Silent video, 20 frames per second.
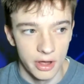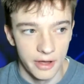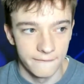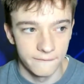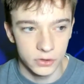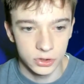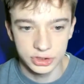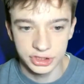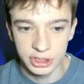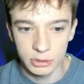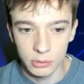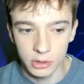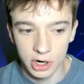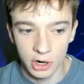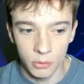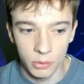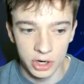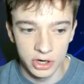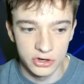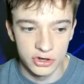First thing we're going
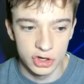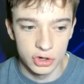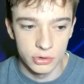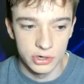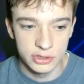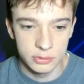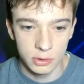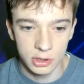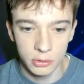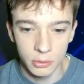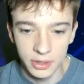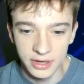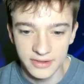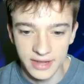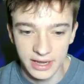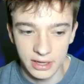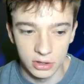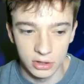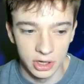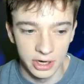to want to do is we're going to want to
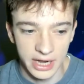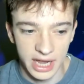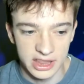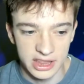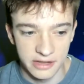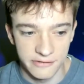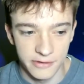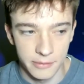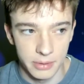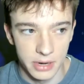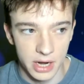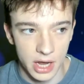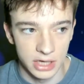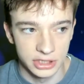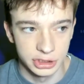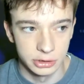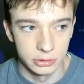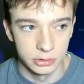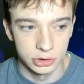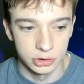take a look at the
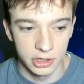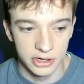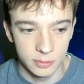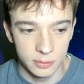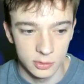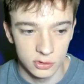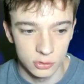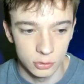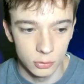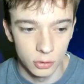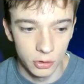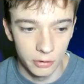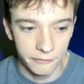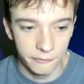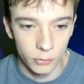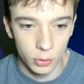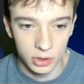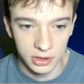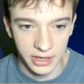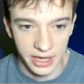Fibonacci retracement tool
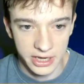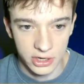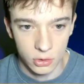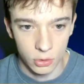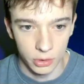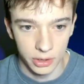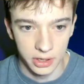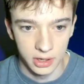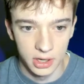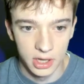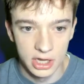for Litecoin.